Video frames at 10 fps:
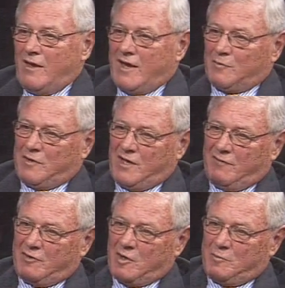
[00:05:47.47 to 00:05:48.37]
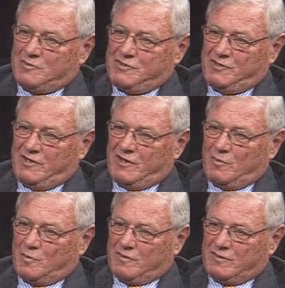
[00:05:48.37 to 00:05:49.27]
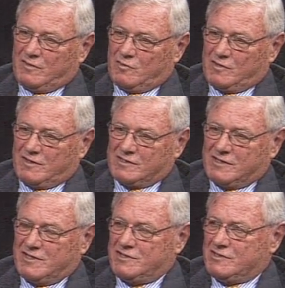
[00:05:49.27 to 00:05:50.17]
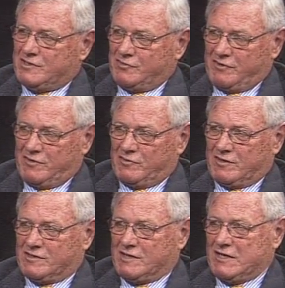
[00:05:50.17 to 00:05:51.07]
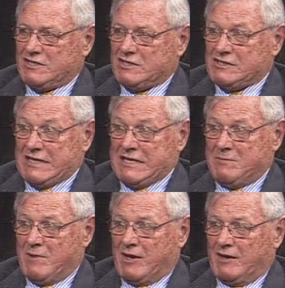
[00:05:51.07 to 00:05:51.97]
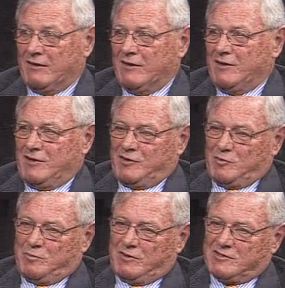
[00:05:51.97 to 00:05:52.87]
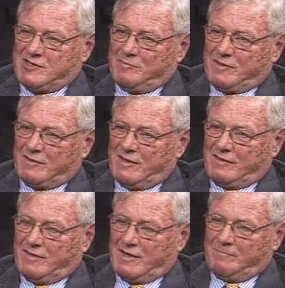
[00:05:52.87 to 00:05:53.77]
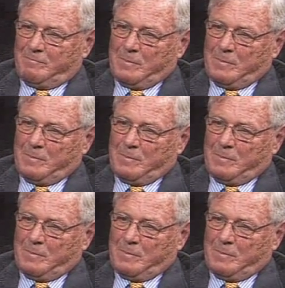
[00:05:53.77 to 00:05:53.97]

And we have an opportunity with the organizations and trade organizations in Maine to build something like that.